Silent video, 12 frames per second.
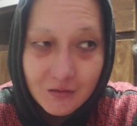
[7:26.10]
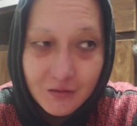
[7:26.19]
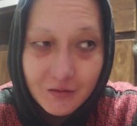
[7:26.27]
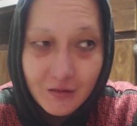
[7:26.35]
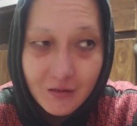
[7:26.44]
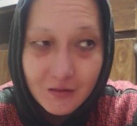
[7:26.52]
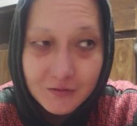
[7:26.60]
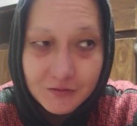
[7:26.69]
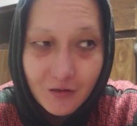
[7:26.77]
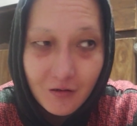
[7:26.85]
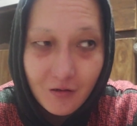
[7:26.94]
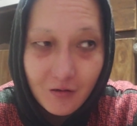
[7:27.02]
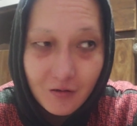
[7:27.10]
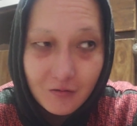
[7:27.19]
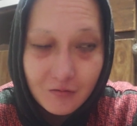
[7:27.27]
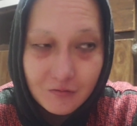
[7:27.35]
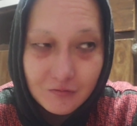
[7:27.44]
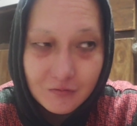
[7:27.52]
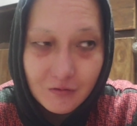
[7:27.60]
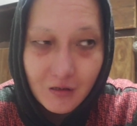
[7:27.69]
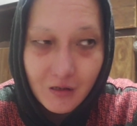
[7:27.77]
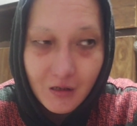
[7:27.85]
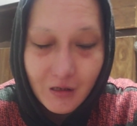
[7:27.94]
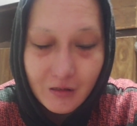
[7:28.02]
and then I saw, uh,
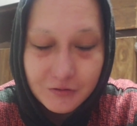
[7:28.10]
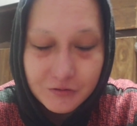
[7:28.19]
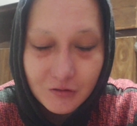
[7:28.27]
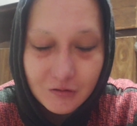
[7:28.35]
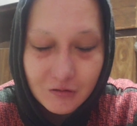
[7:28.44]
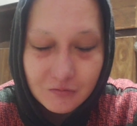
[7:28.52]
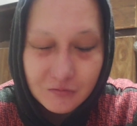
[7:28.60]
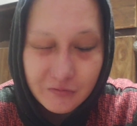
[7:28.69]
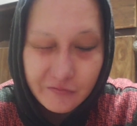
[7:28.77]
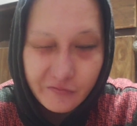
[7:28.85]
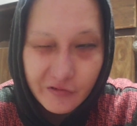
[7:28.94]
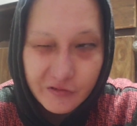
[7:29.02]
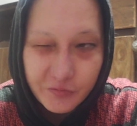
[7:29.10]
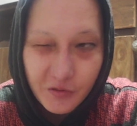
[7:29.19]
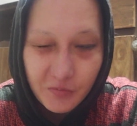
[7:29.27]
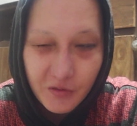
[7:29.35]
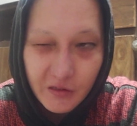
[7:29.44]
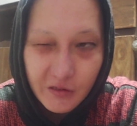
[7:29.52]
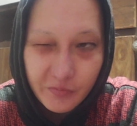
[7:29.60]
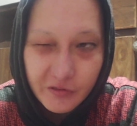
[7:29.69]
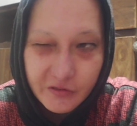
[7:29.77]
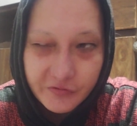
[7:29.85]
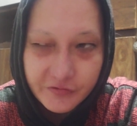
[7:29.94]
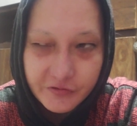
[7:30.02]
I looked on Facebook
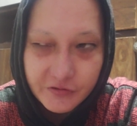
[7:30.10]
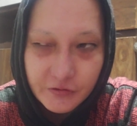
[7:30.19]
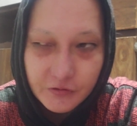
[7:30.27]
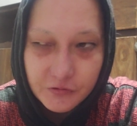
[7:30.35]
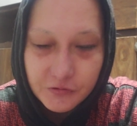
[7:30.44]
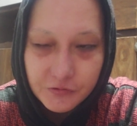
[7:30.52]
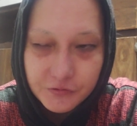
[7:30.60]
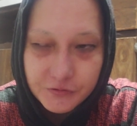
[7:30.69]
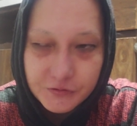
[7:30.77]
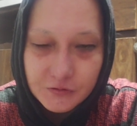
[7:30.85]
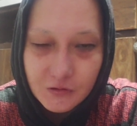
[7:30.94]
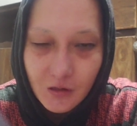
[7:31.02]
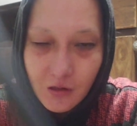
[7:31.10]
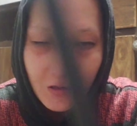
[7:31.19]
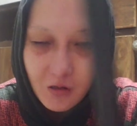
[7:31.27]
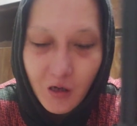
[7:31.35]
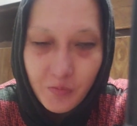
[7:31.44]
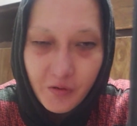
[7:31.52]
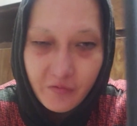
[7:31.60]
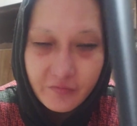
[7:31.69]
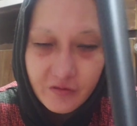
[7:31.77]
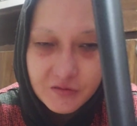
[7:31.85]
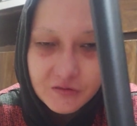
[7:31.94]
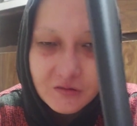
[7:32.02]
Marketplace for used uh, cloth
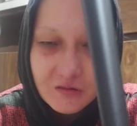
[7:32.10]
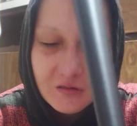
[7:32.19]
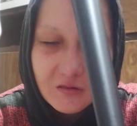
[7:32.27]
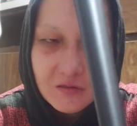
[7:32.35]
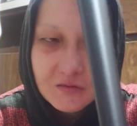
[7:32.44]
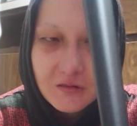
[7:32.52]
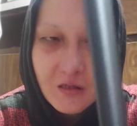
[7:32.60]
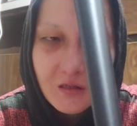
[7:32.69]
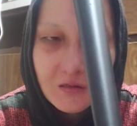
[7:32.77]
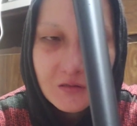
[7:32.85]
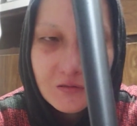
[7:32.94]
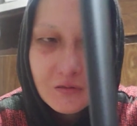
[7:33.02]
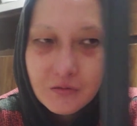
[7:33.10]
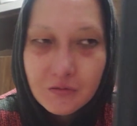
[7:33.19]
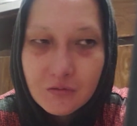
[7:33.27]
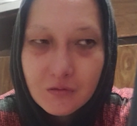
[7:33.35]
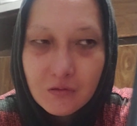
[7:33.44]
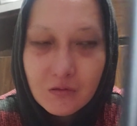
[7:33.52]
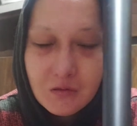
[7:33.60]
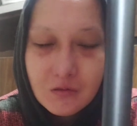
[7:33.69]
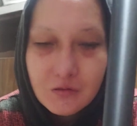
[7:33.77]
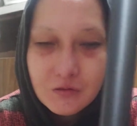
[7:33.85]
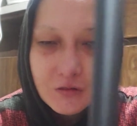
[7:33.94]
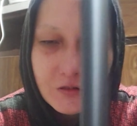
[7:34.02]
outfits, and they were like 10,
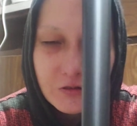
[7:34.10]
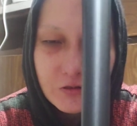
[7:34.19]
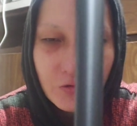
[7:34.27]
10 to